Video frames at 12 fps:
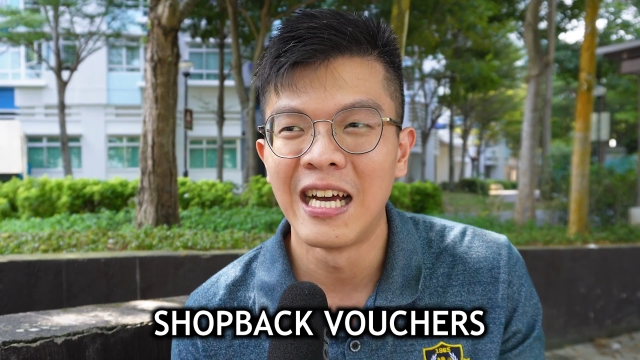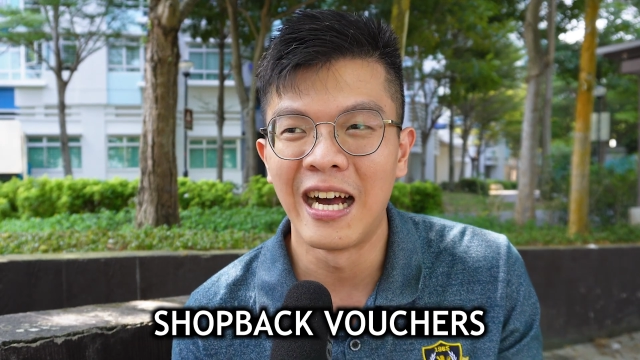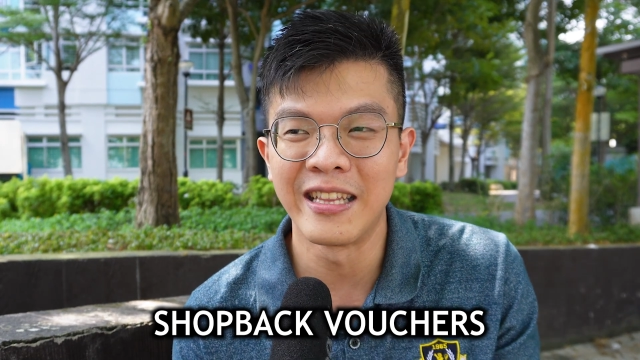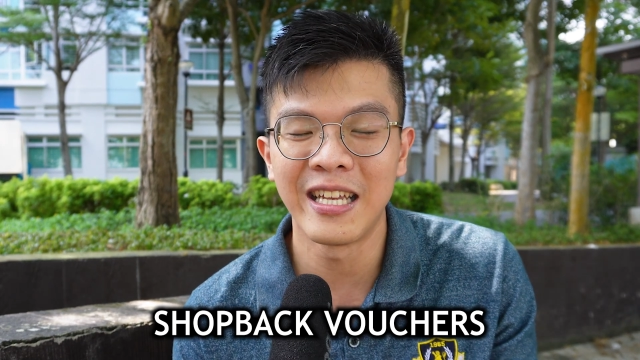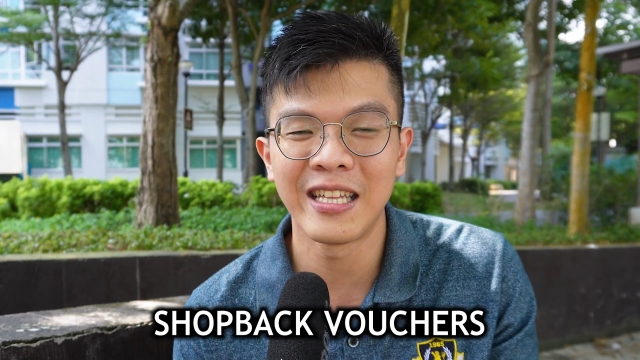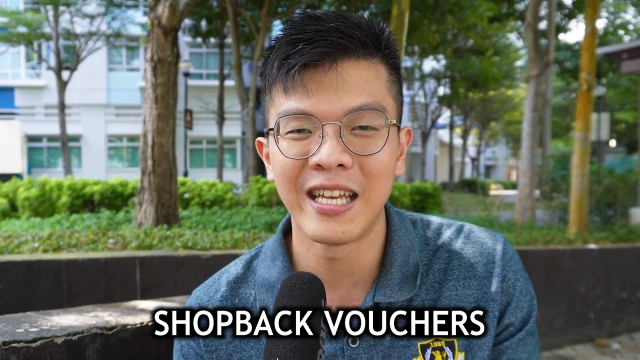
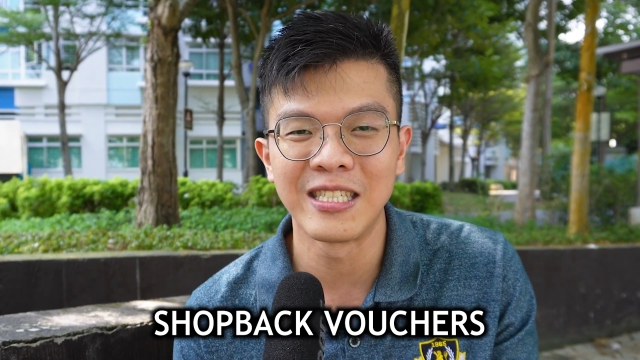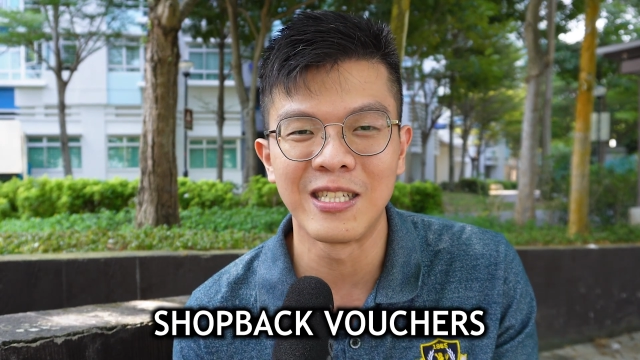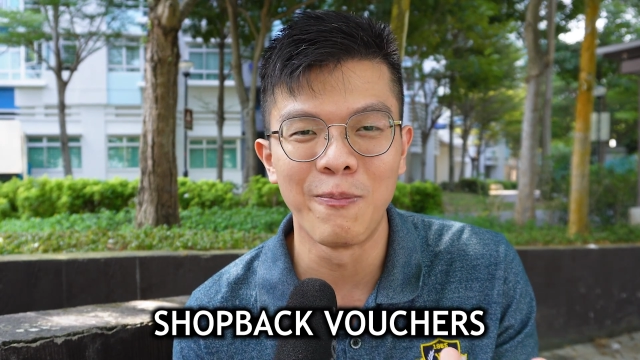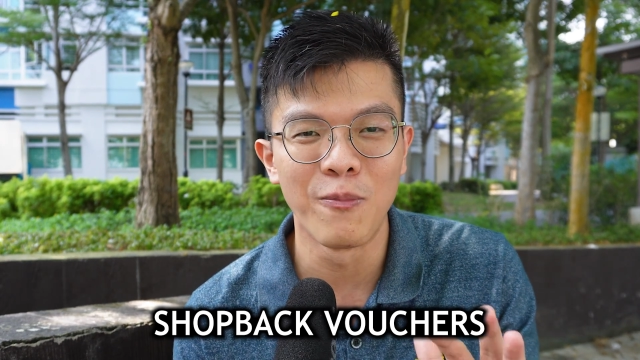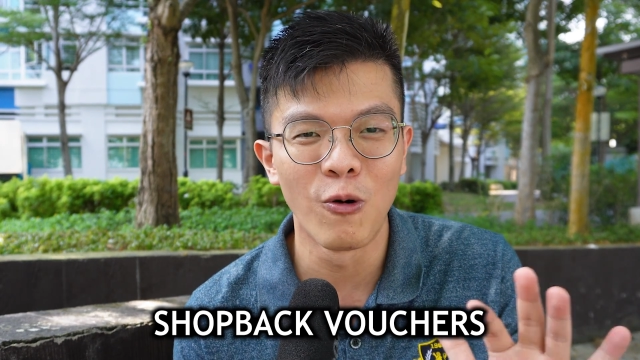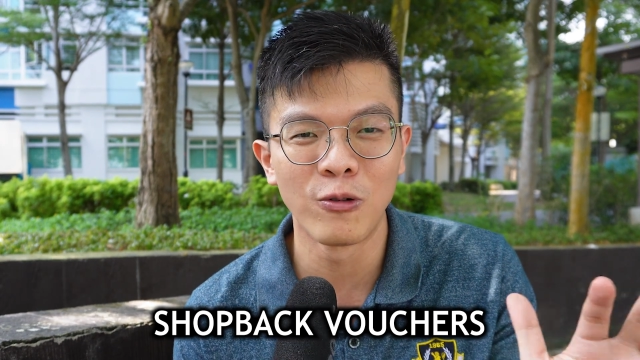I think that's
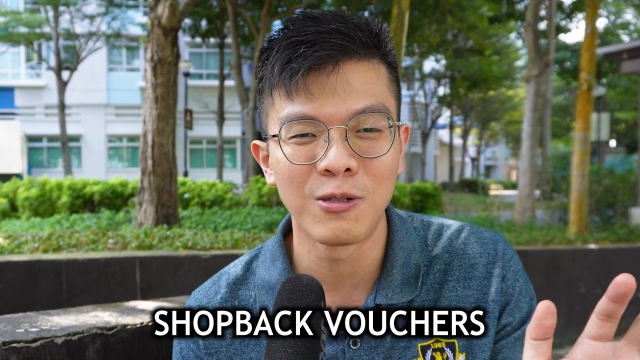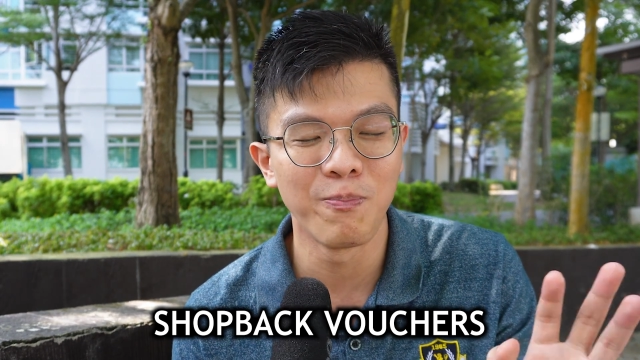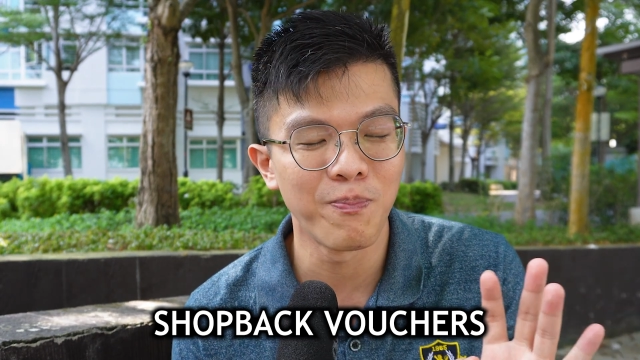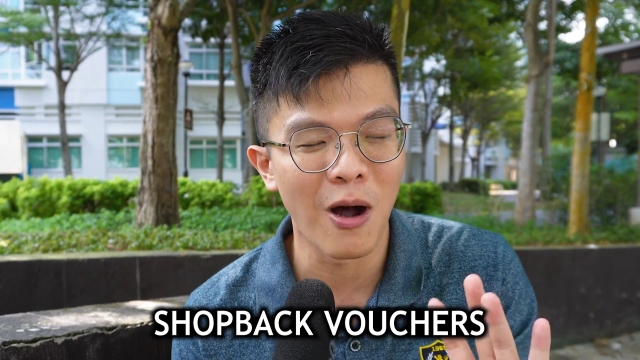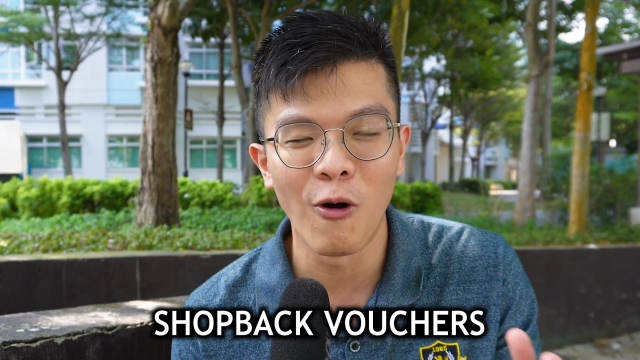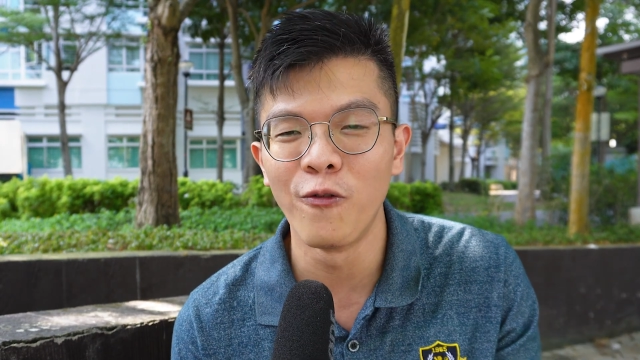the most
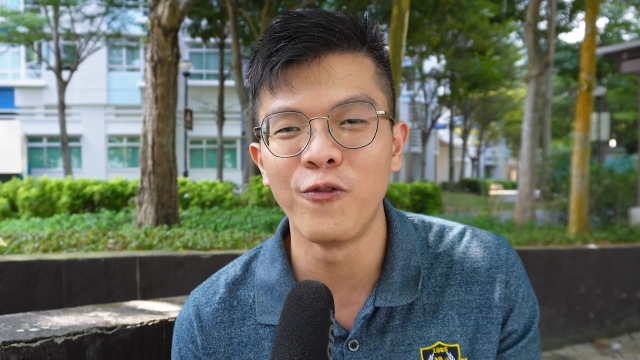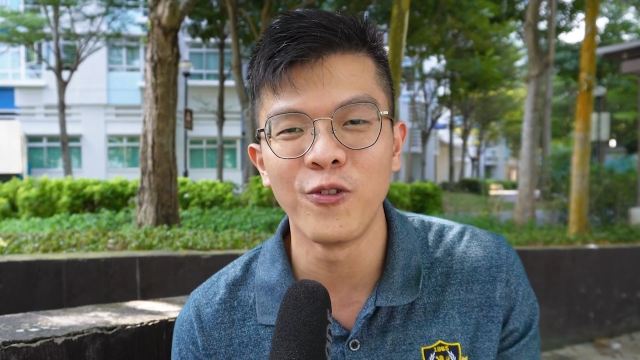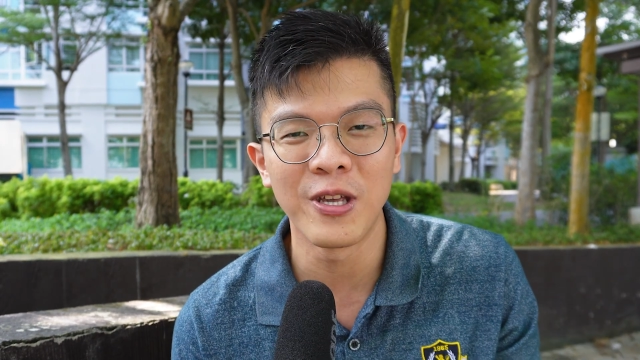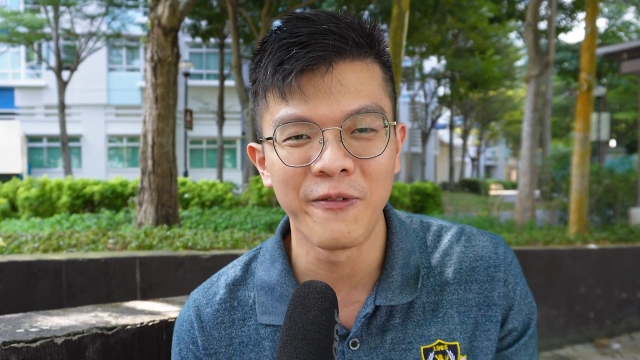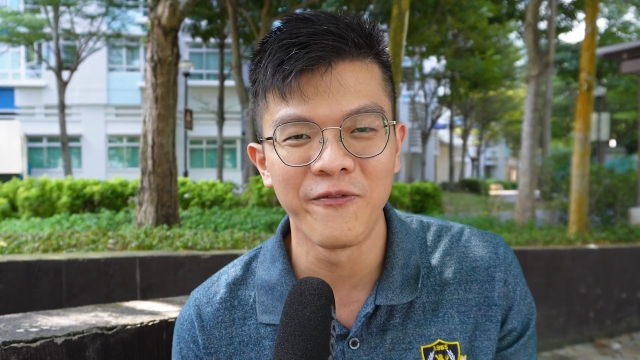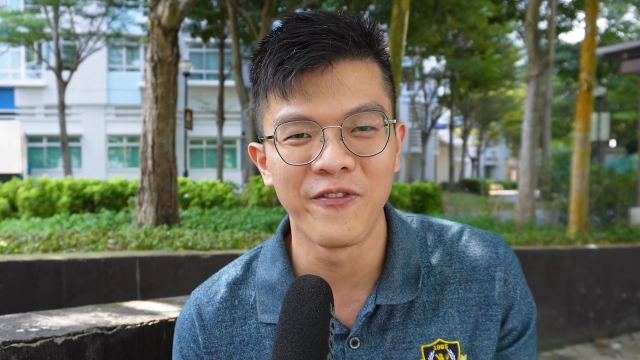
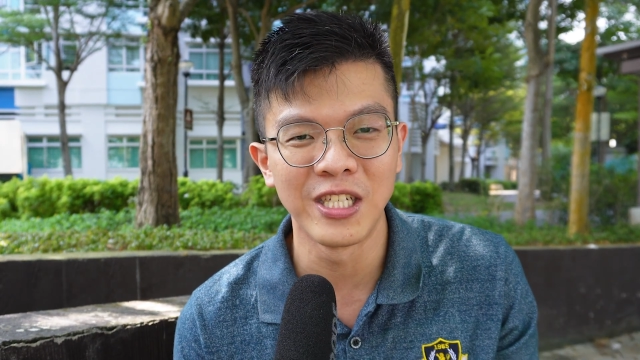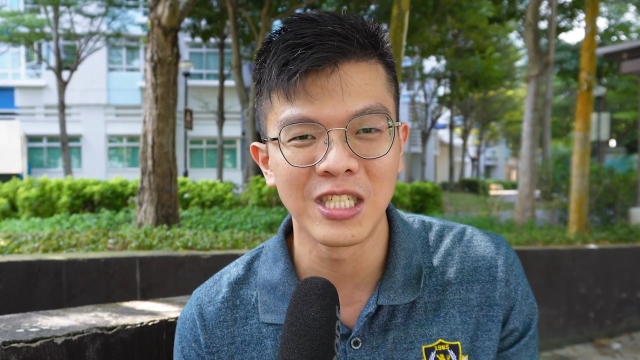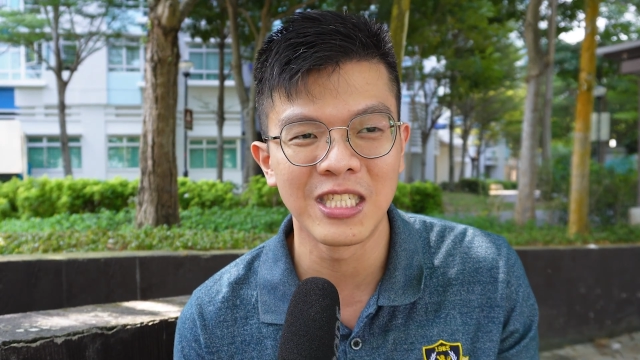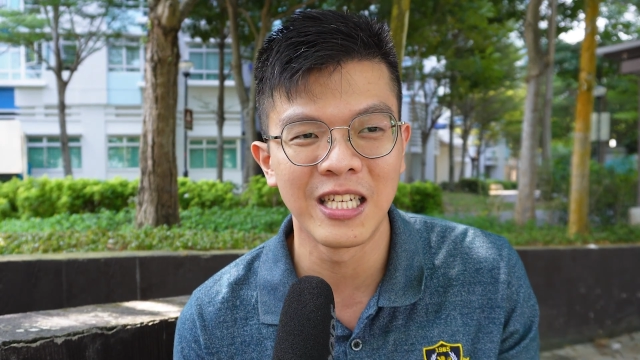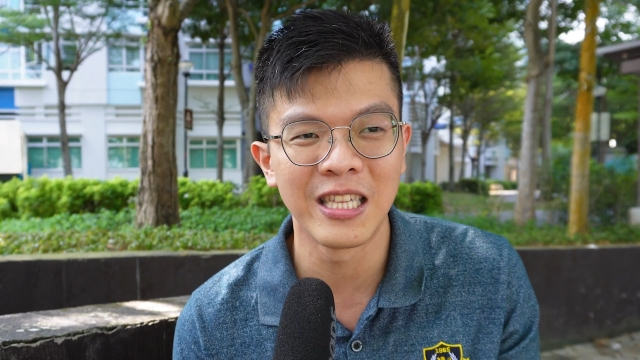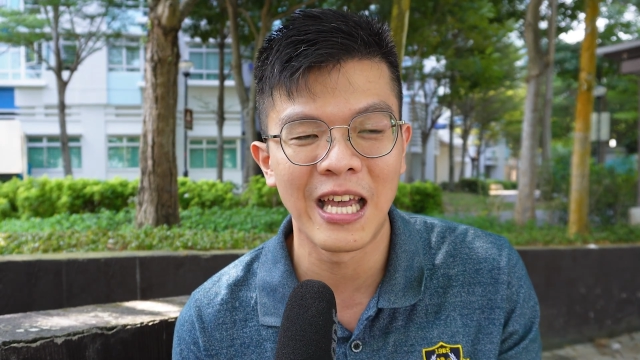powerful
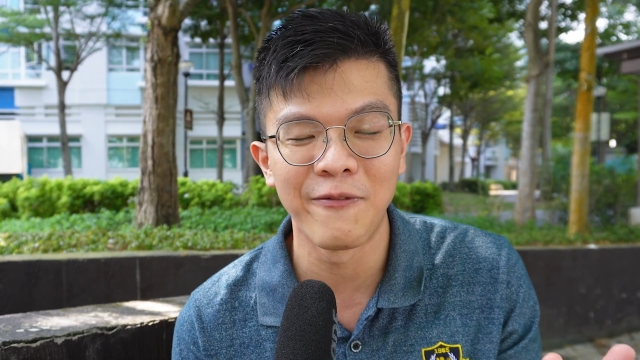invention